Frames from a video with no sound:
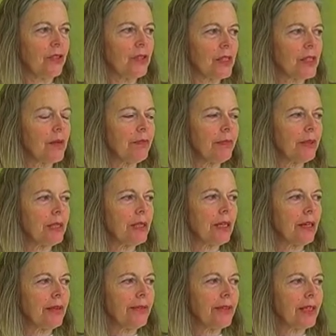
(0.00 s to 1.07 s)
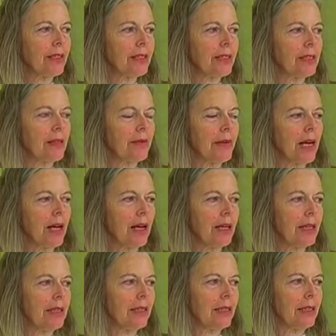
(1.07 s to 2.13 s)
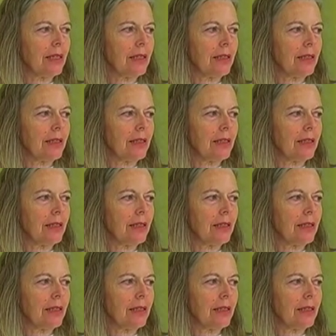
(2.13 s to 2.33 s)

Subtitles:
Too simple to convince the mind?